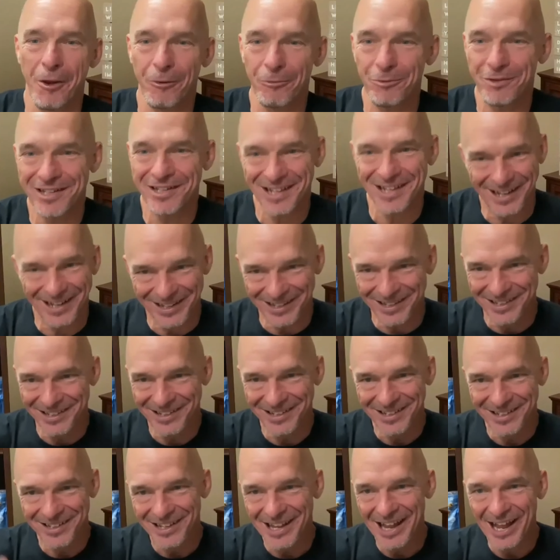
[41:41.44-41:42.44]
okay
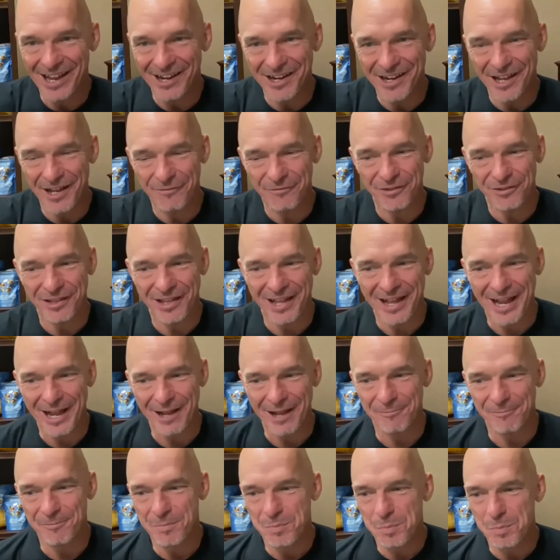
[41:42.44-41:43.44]
Enough of
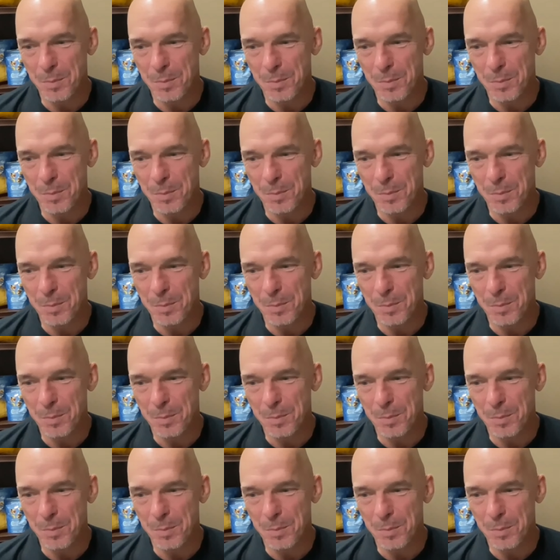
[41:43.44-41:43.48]
that.